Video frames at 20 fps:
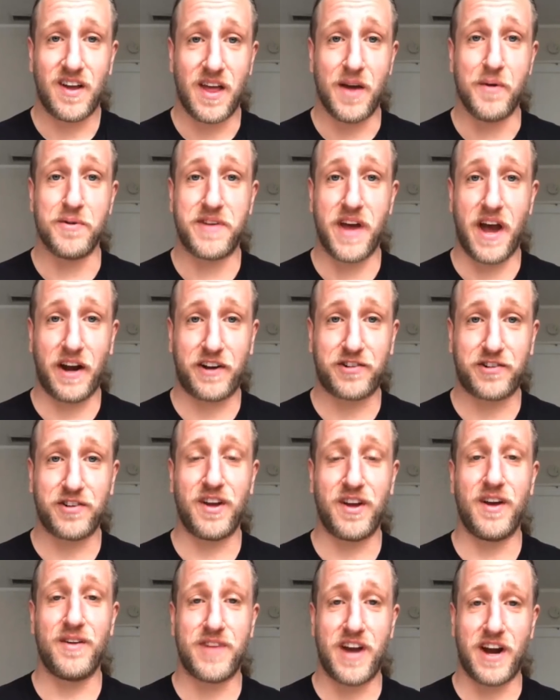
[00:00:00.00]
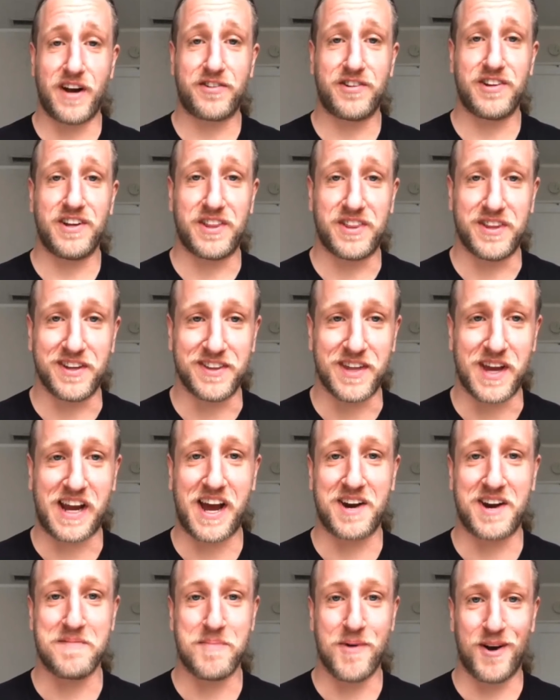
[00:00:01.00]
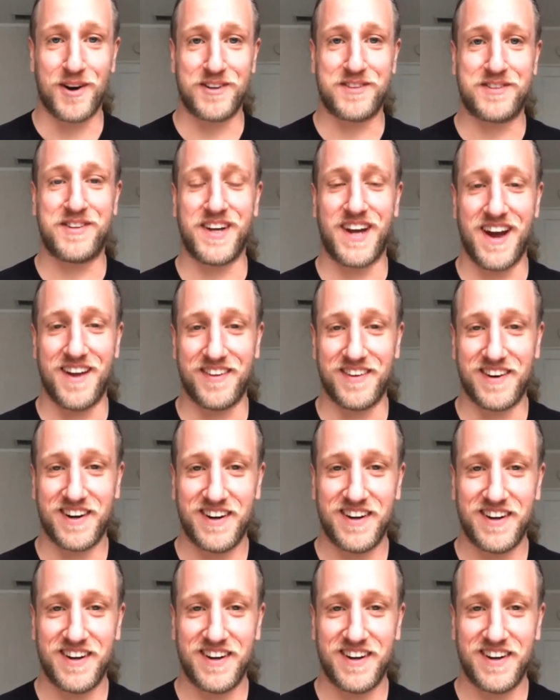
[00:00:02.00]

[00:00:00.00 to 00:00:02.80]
It was actually a thing that kind of brought us together.